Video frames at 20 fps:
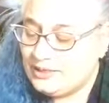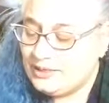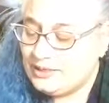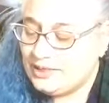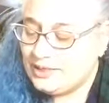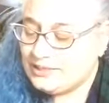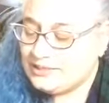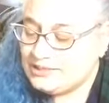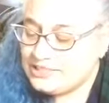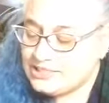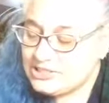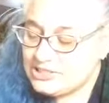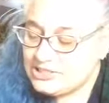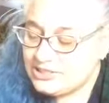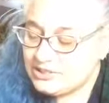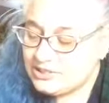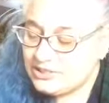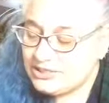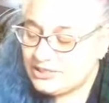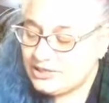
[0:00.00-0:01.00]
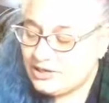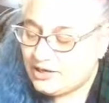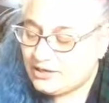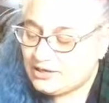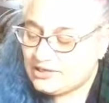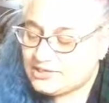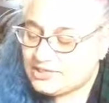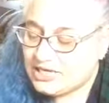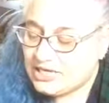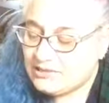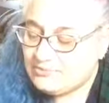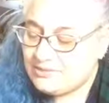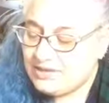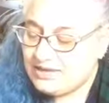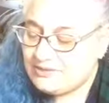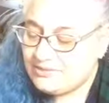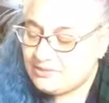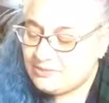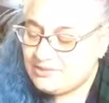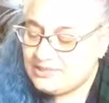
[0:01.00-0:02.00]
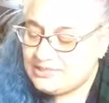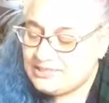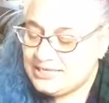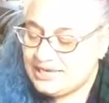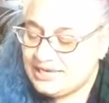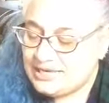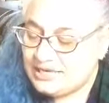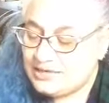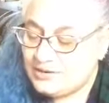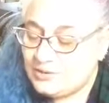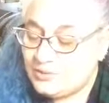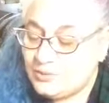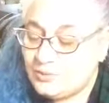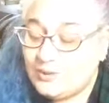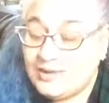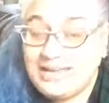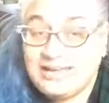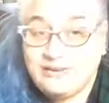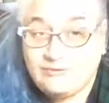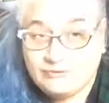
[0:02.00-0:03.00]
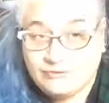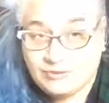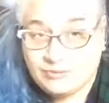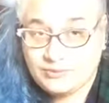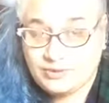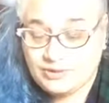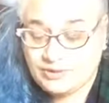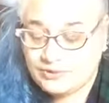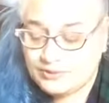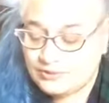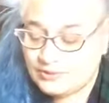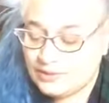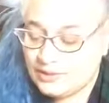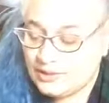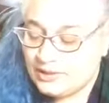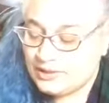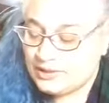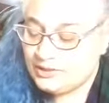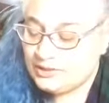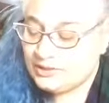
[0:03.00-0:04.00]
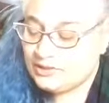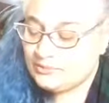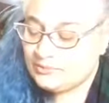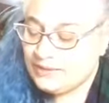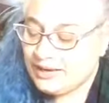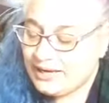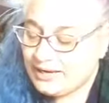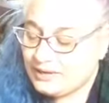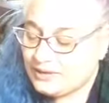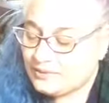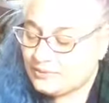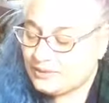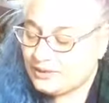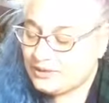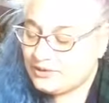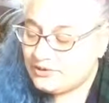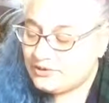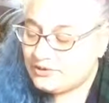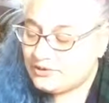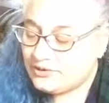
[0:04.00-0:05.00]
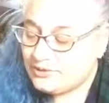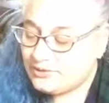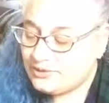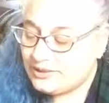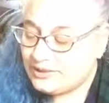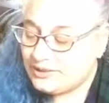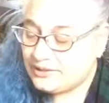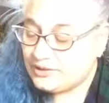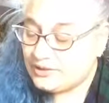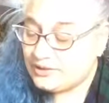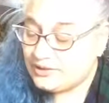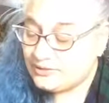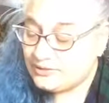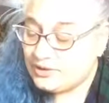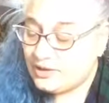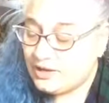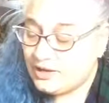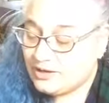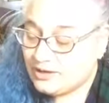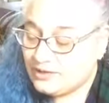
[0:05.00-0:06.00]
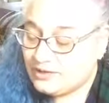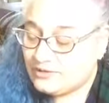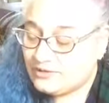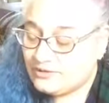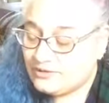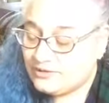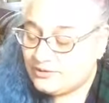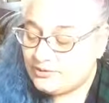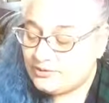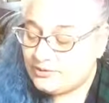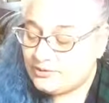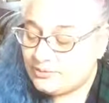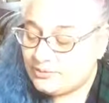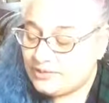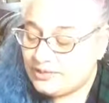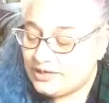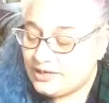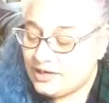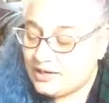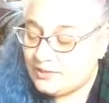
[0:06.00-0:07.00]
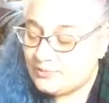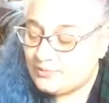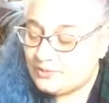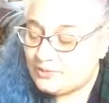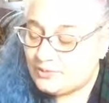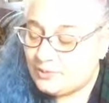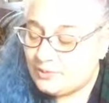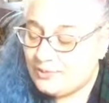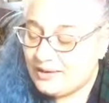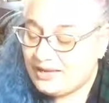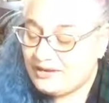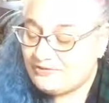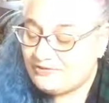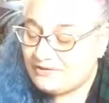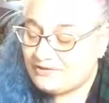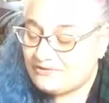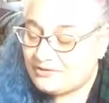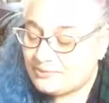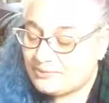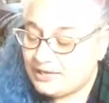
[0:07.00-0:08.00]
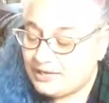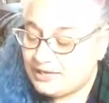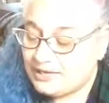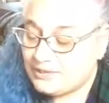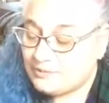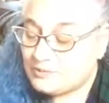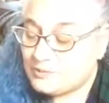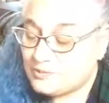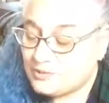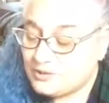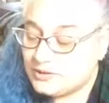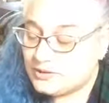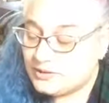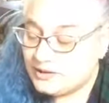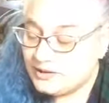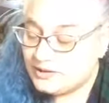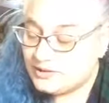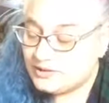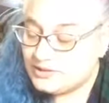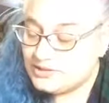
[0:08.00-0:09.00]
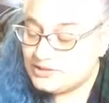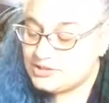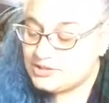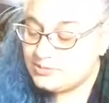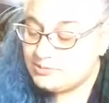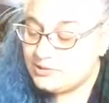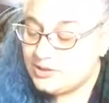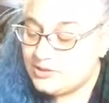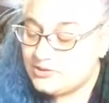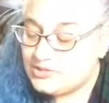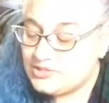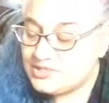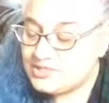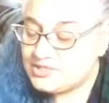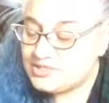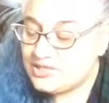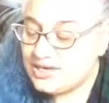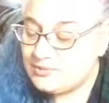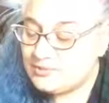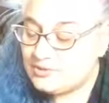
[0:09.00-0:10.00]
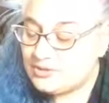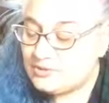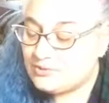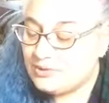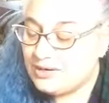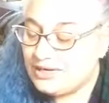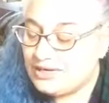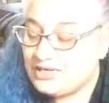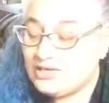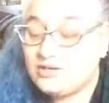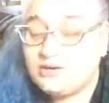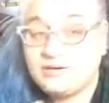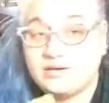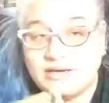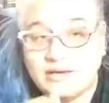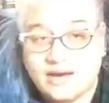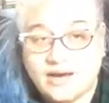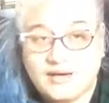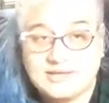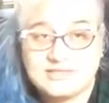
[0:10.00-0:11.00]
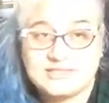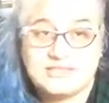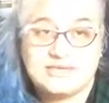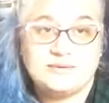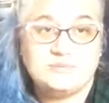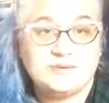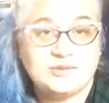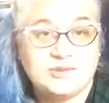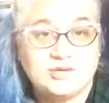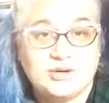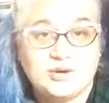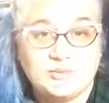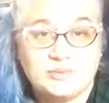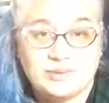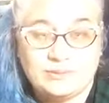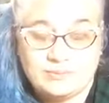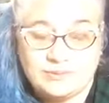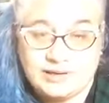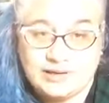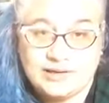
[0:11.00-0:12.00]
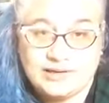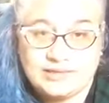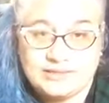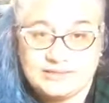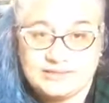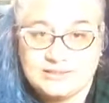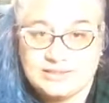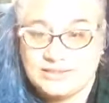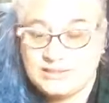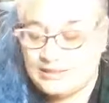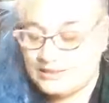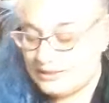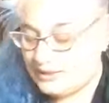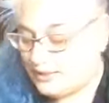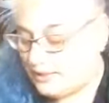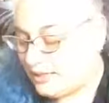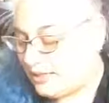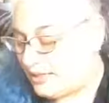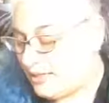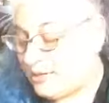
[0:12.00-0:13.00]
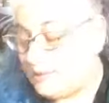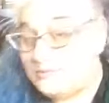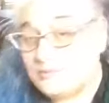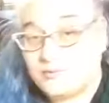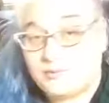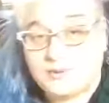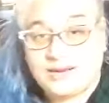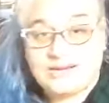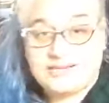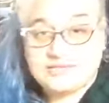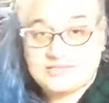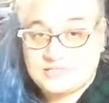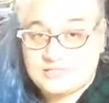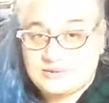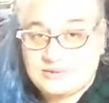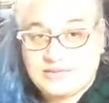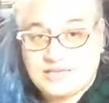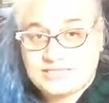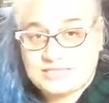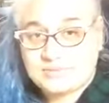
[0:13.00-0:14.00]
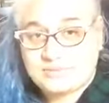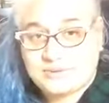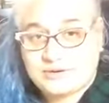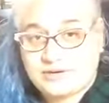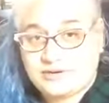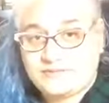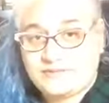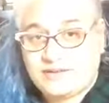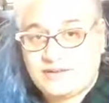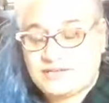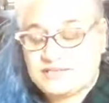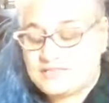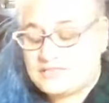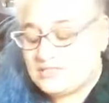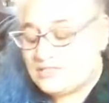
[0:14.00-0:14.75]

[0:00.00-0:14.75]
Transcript: Additionally, knowledge can never be taken away from you. No matter what you're longing to do or become, you will benefit from gaining more knowledge. Approach this time with great curiosity and with an open mind. Great, Sue, that's perfect.